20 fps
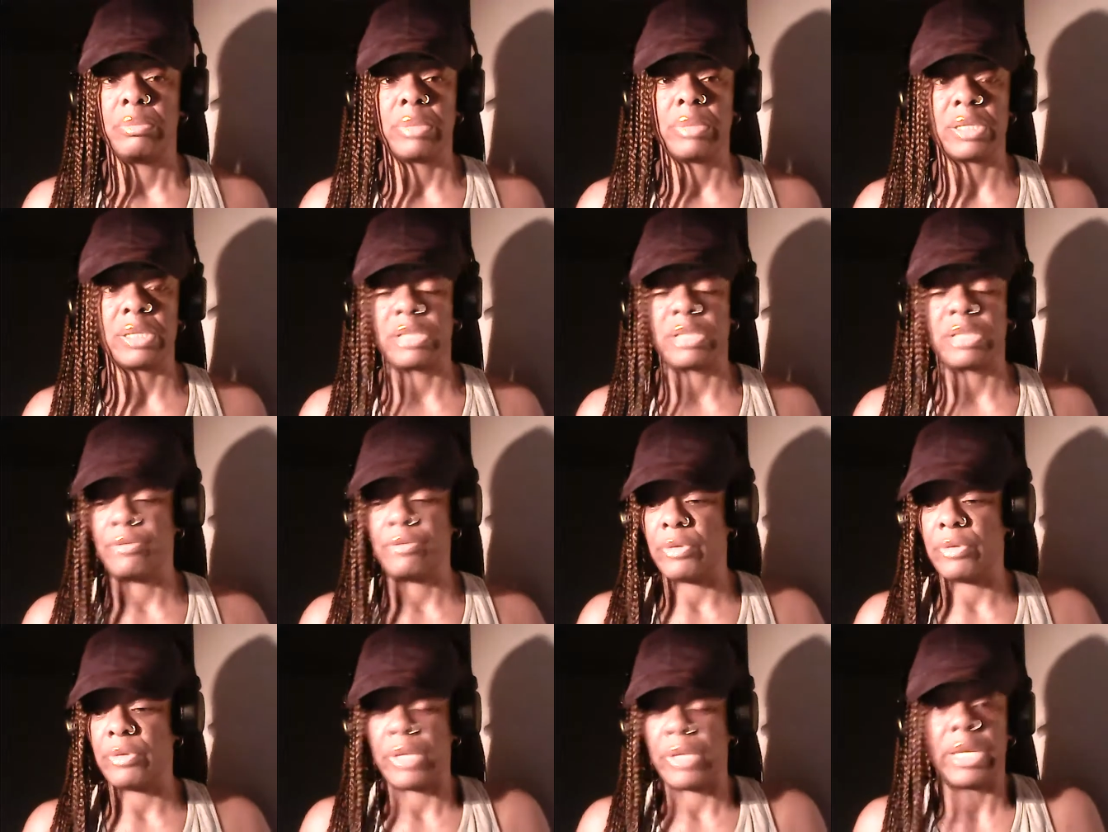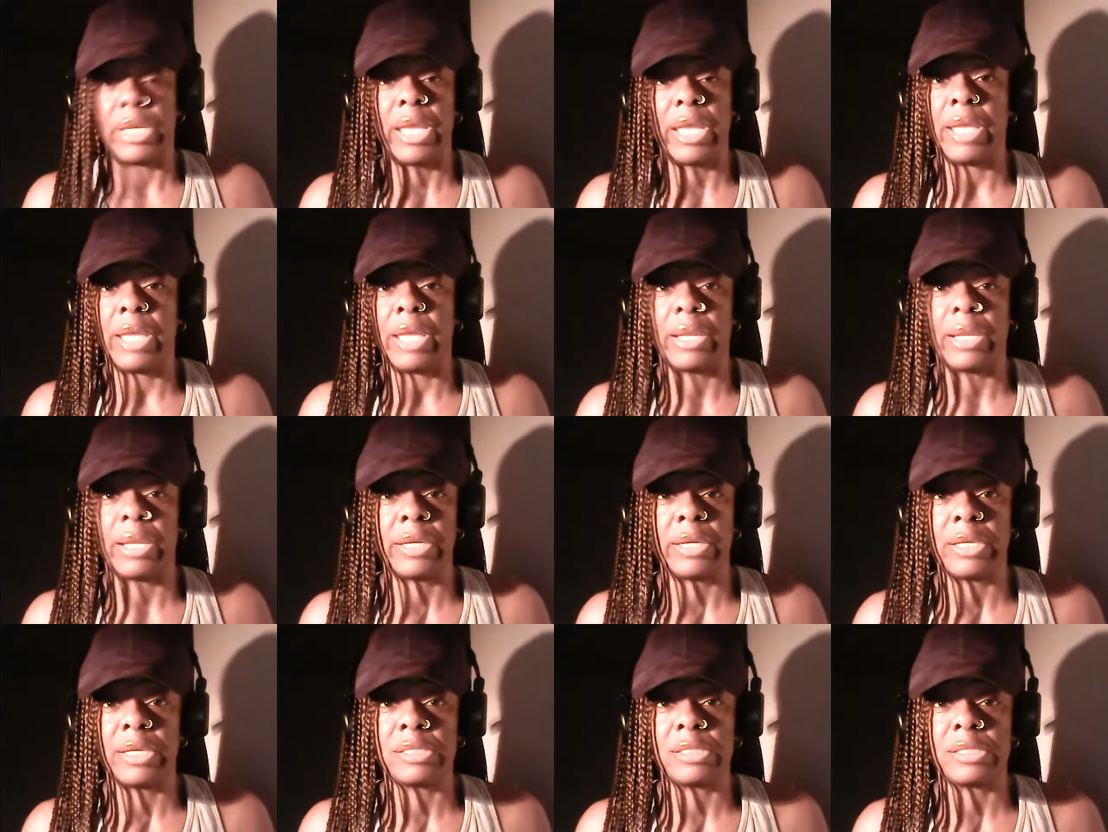they feel they can. I
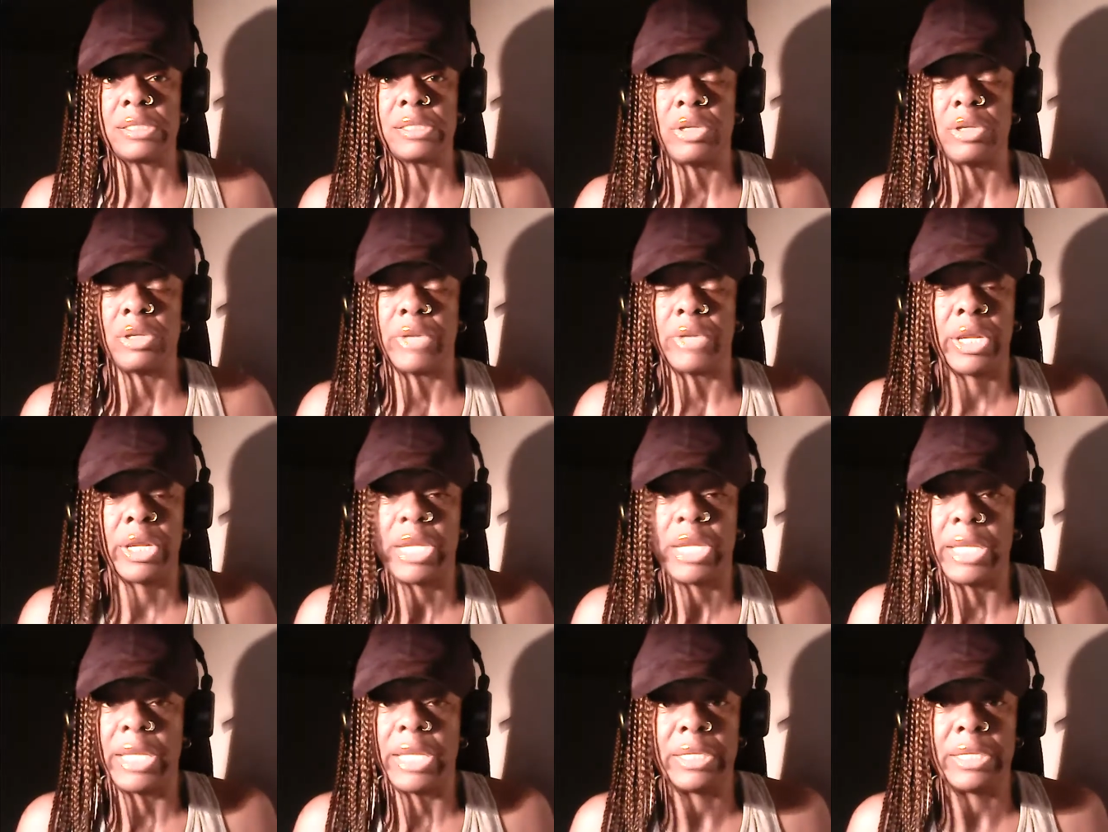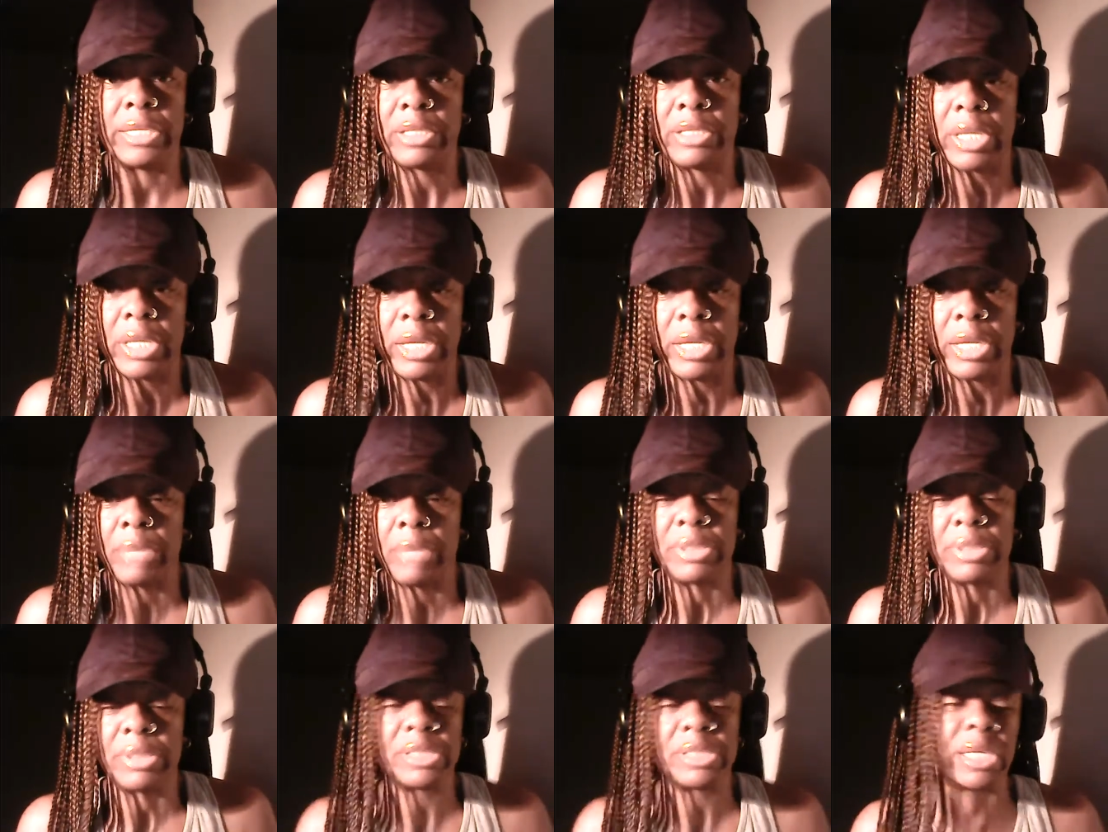guess you know they're hidden, they
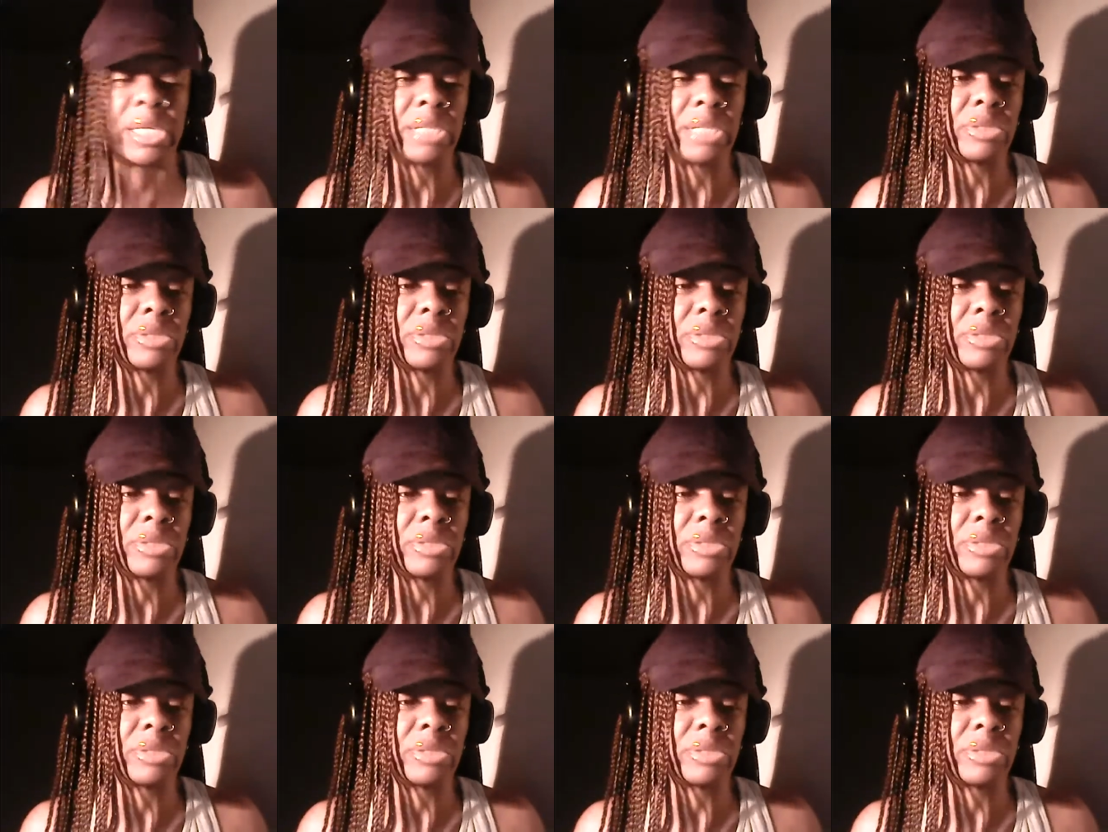can't be seen,